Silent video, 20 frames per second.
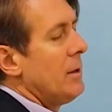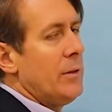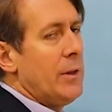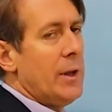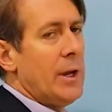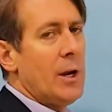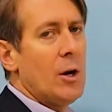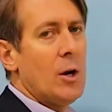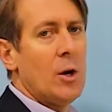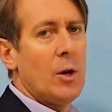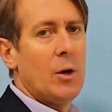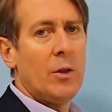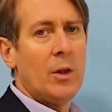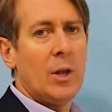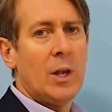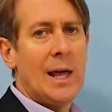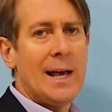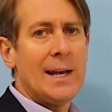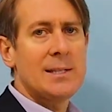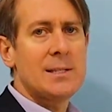
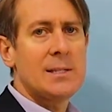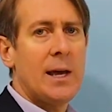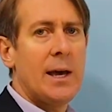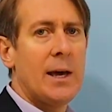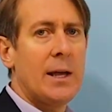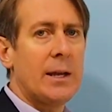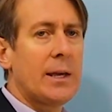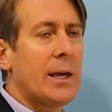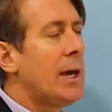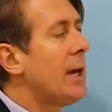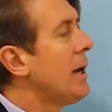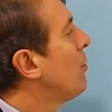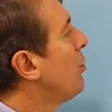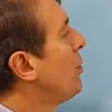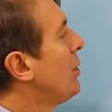harakeh.